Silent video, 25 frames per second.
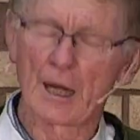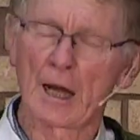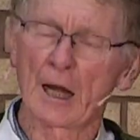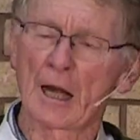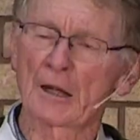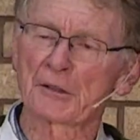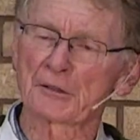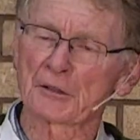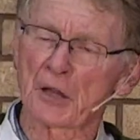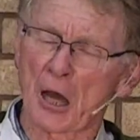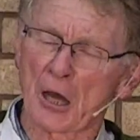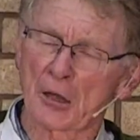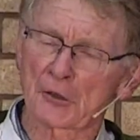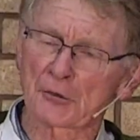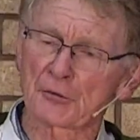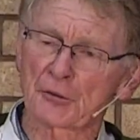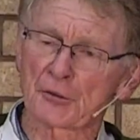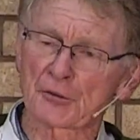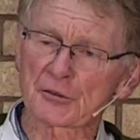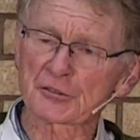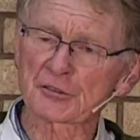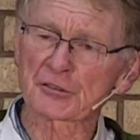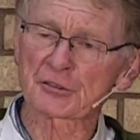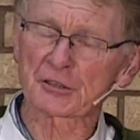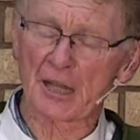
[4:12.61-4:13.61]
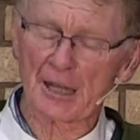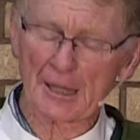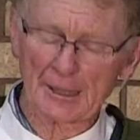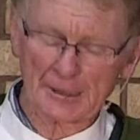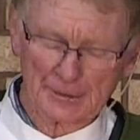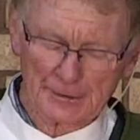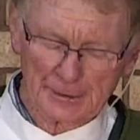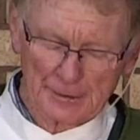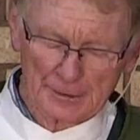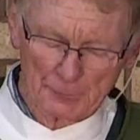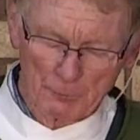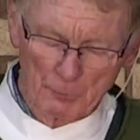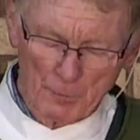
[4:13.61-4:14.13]
an
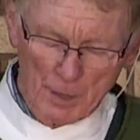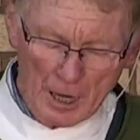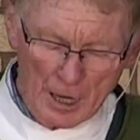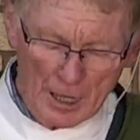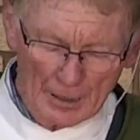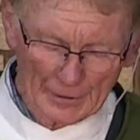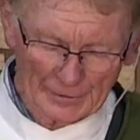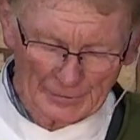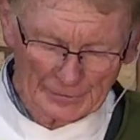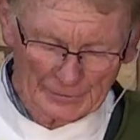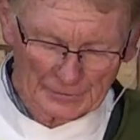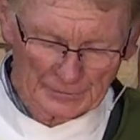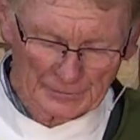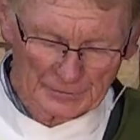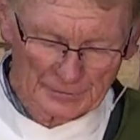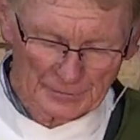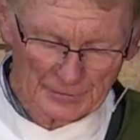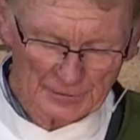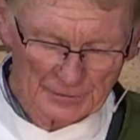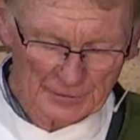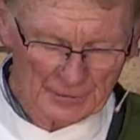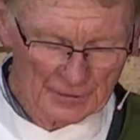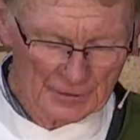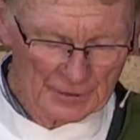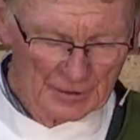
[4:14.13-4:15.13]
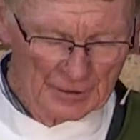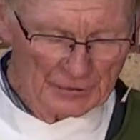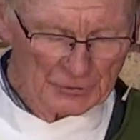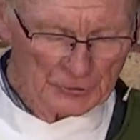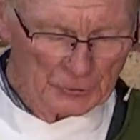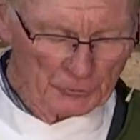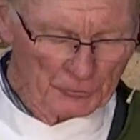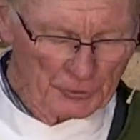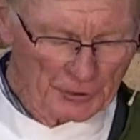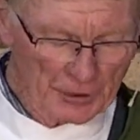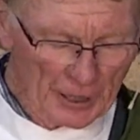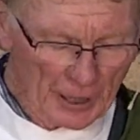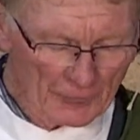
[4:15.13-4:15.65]
understanding mind to
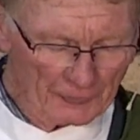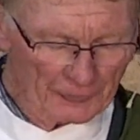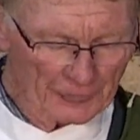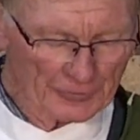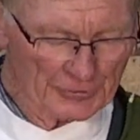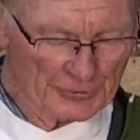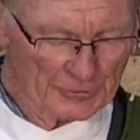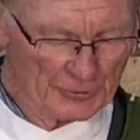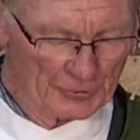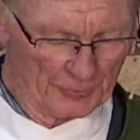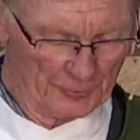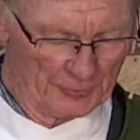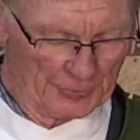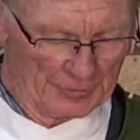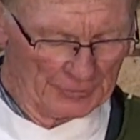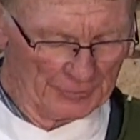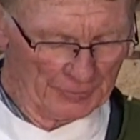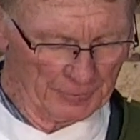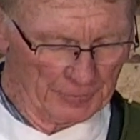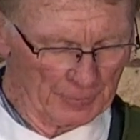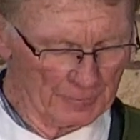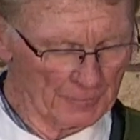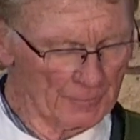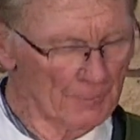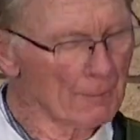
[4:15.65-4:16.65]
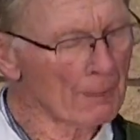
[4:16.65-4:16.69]
govern your people,